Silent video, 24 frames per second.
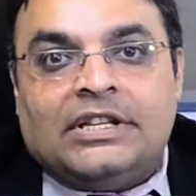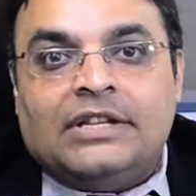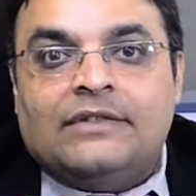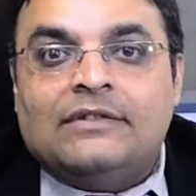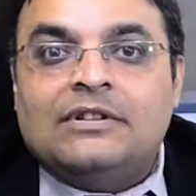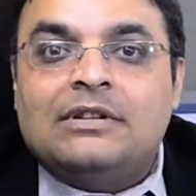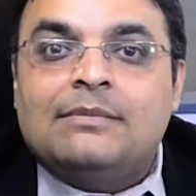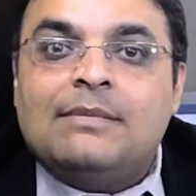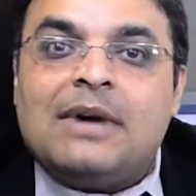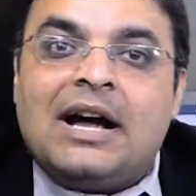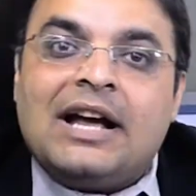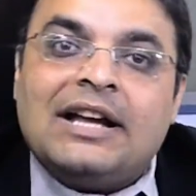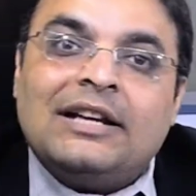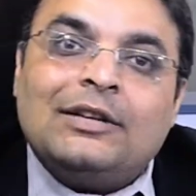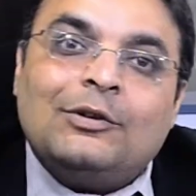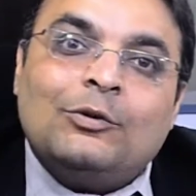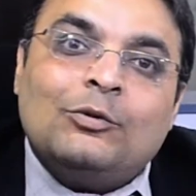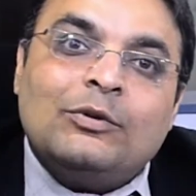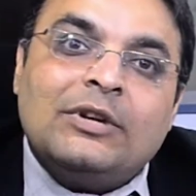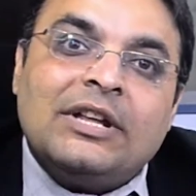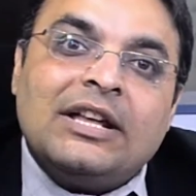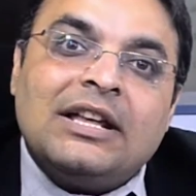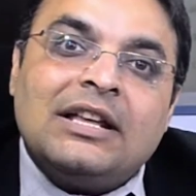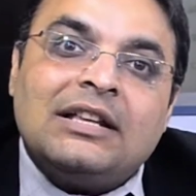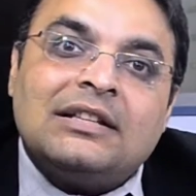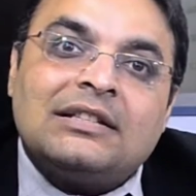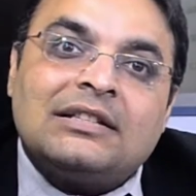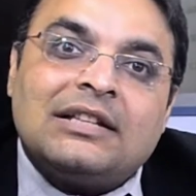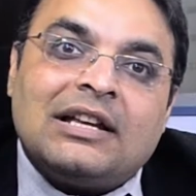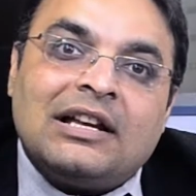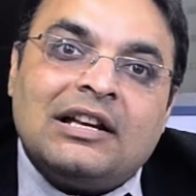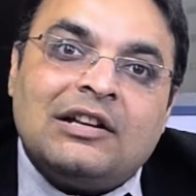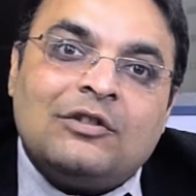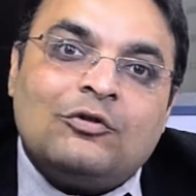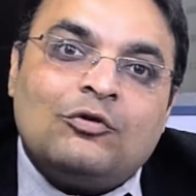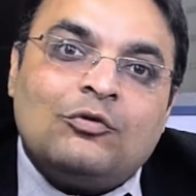He will buy today,
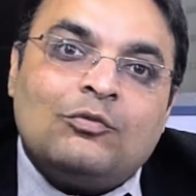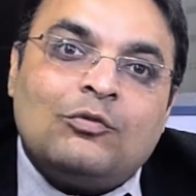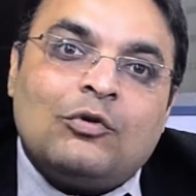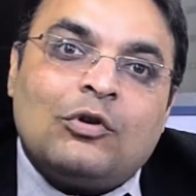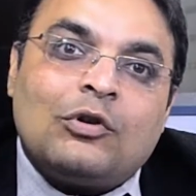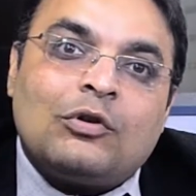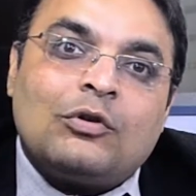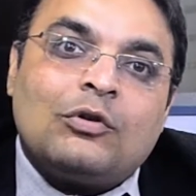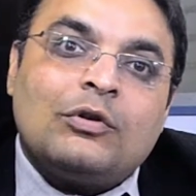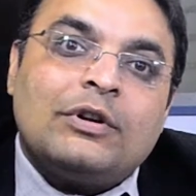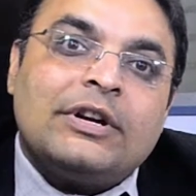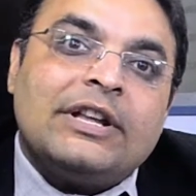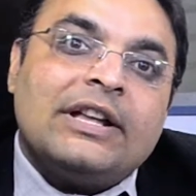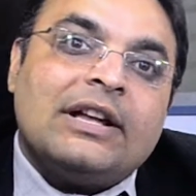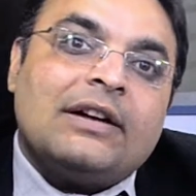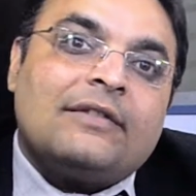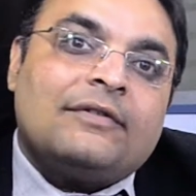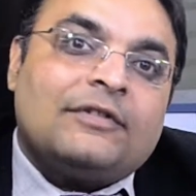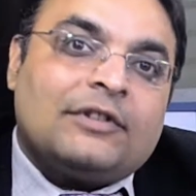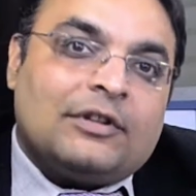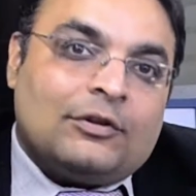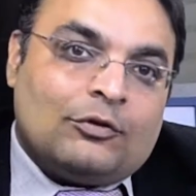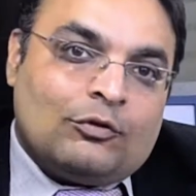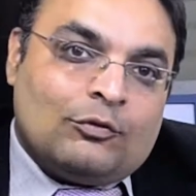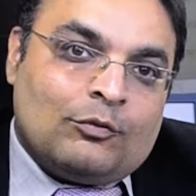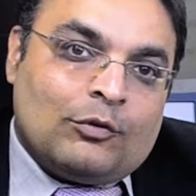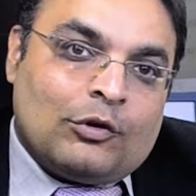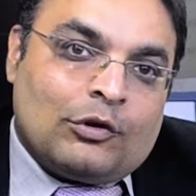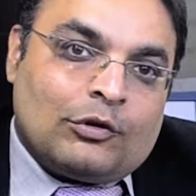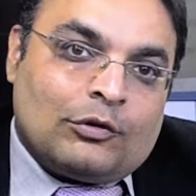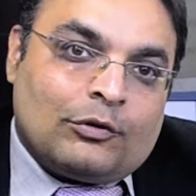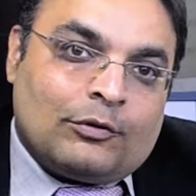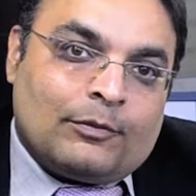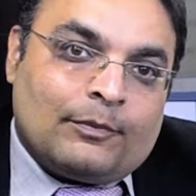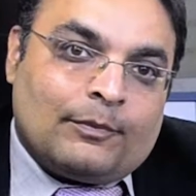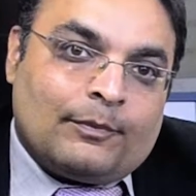sell tomorrow, day after
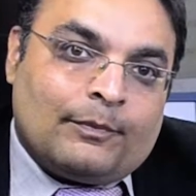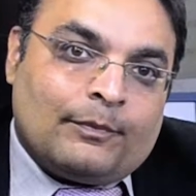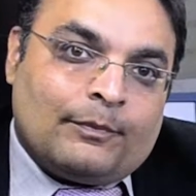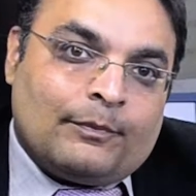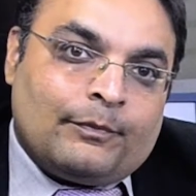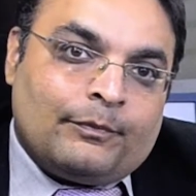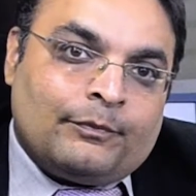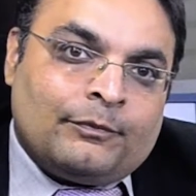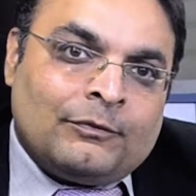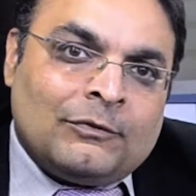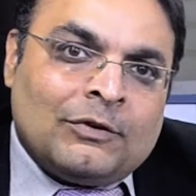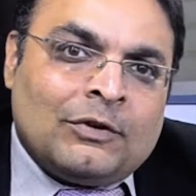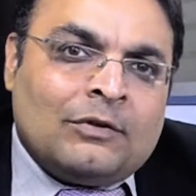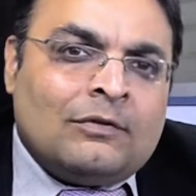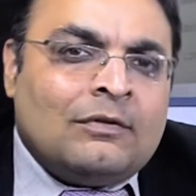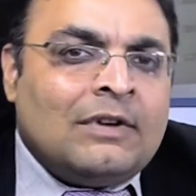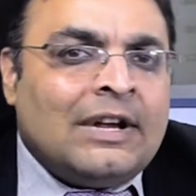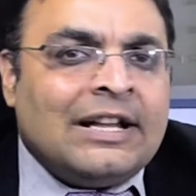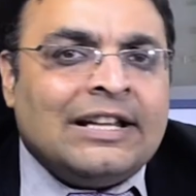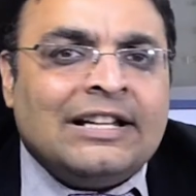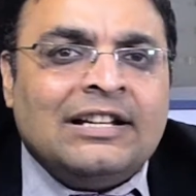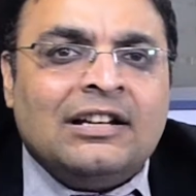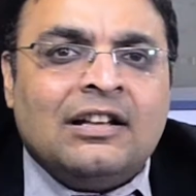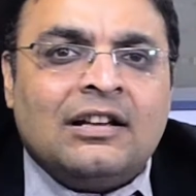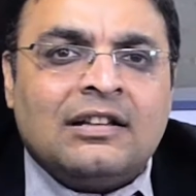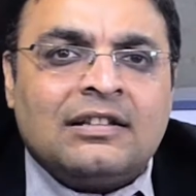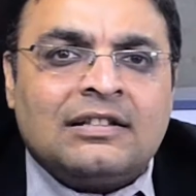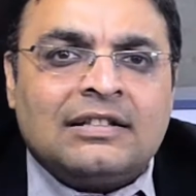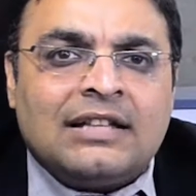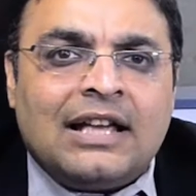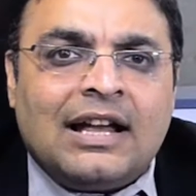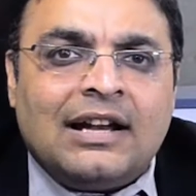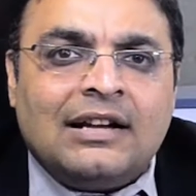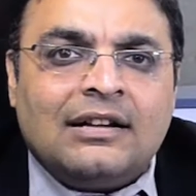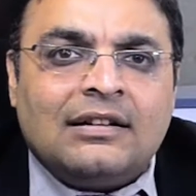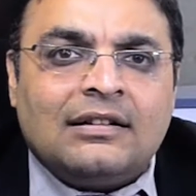tomorrow. Why he does
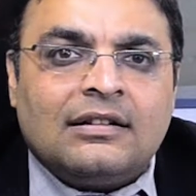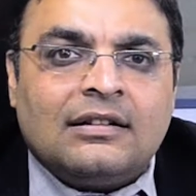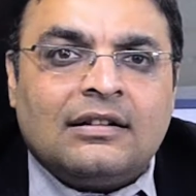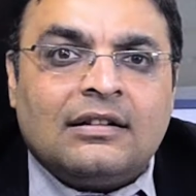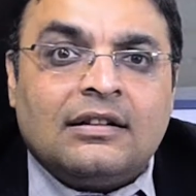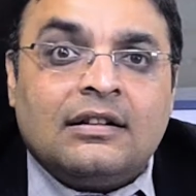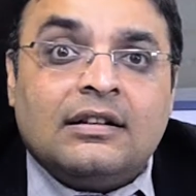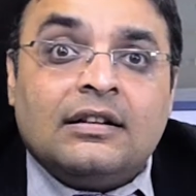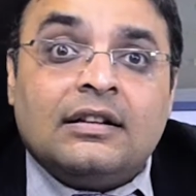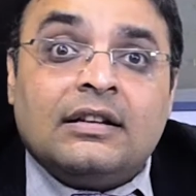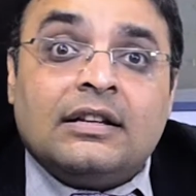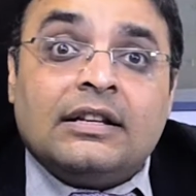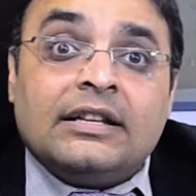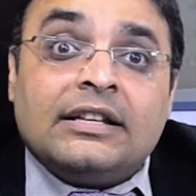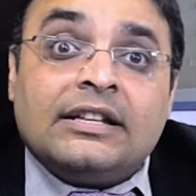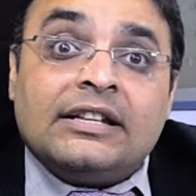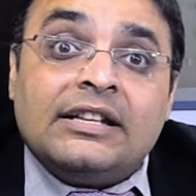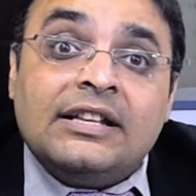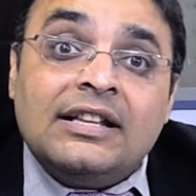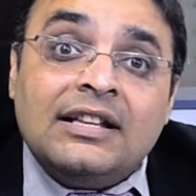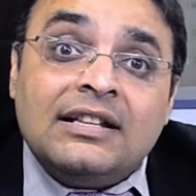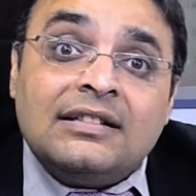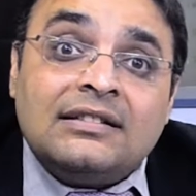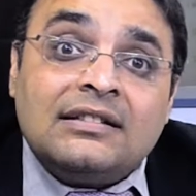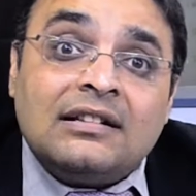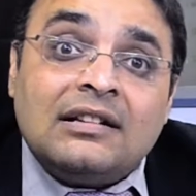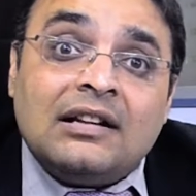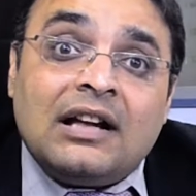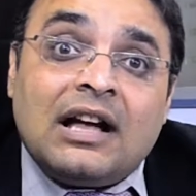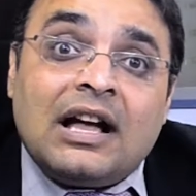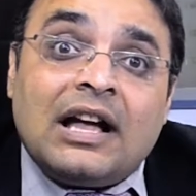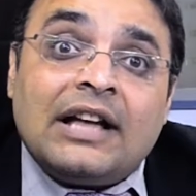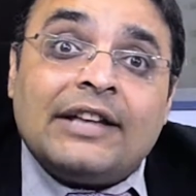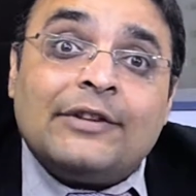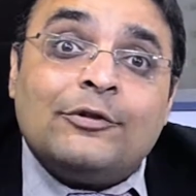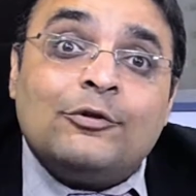that? He is a
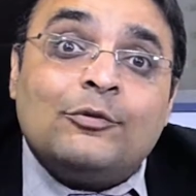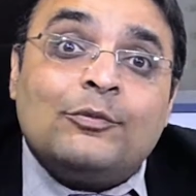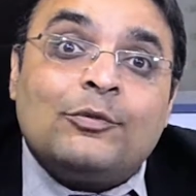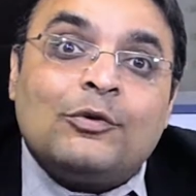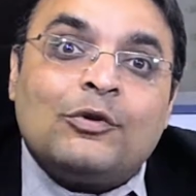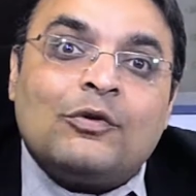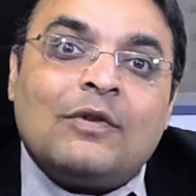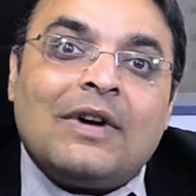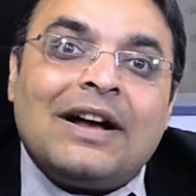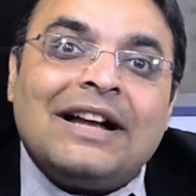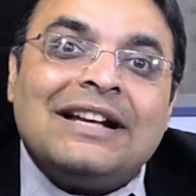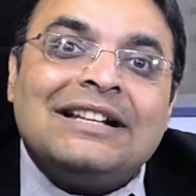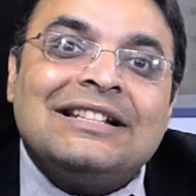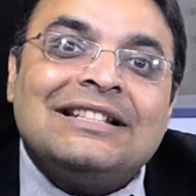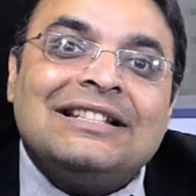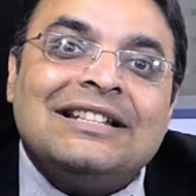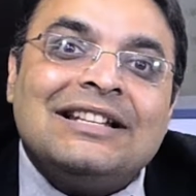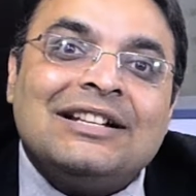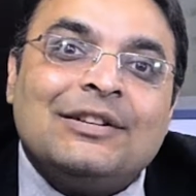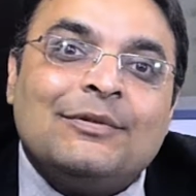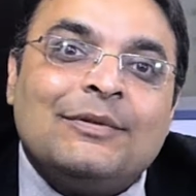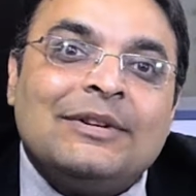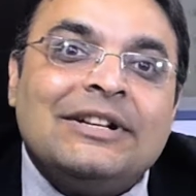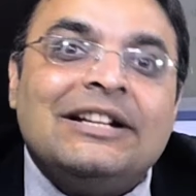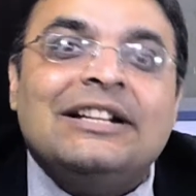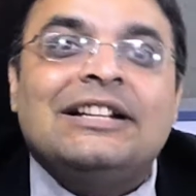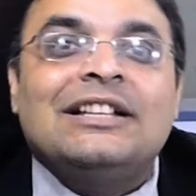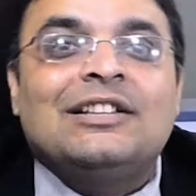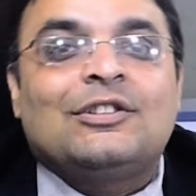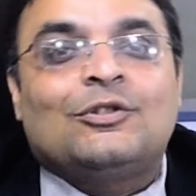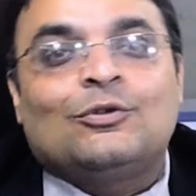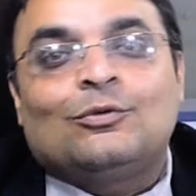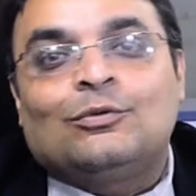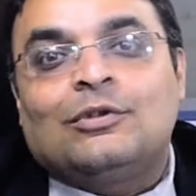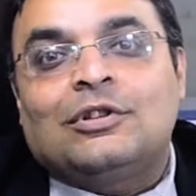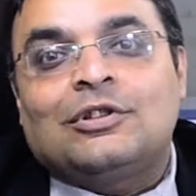guy who provides
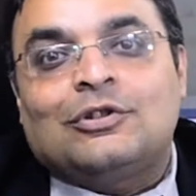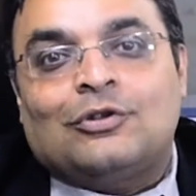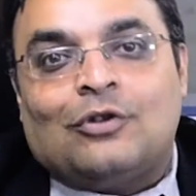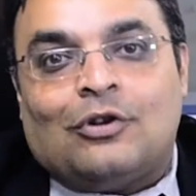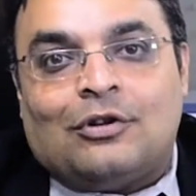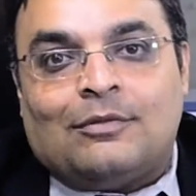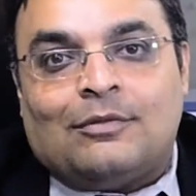liquidities to the stock